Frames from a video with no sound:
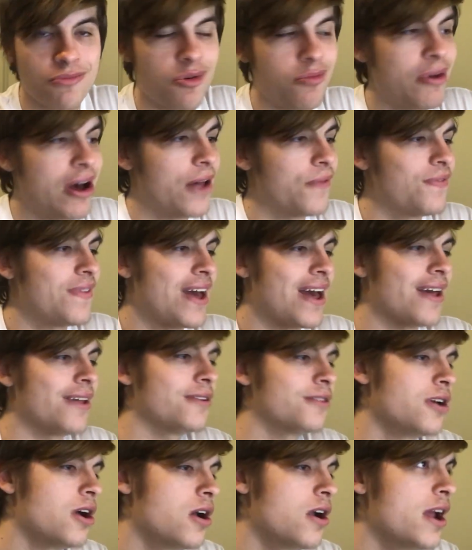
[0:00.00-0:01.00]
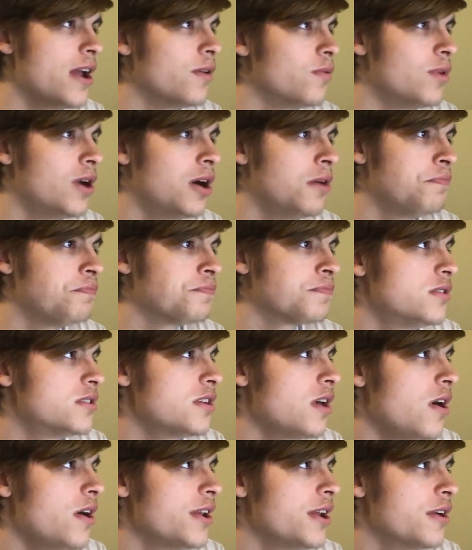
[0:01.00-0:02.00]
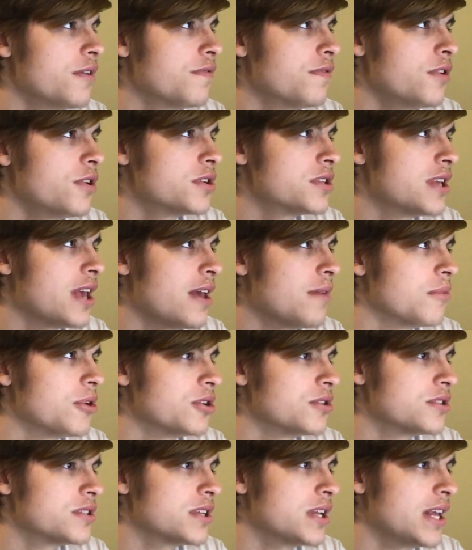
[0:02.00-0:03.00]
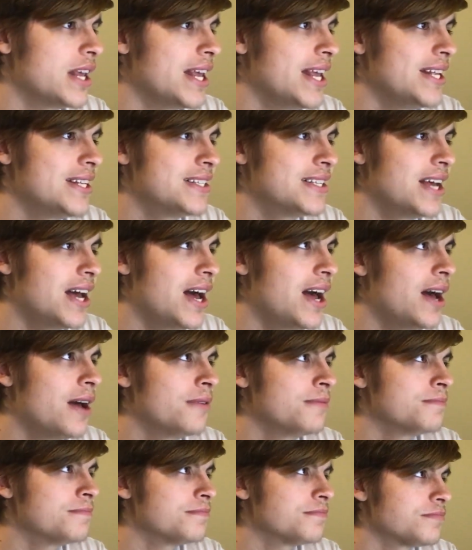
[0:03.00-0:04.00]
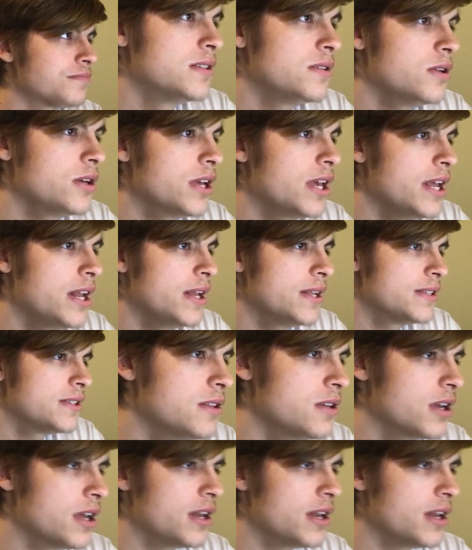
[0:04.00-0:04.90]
All right, well, you saw it here first, gamers. It's not looking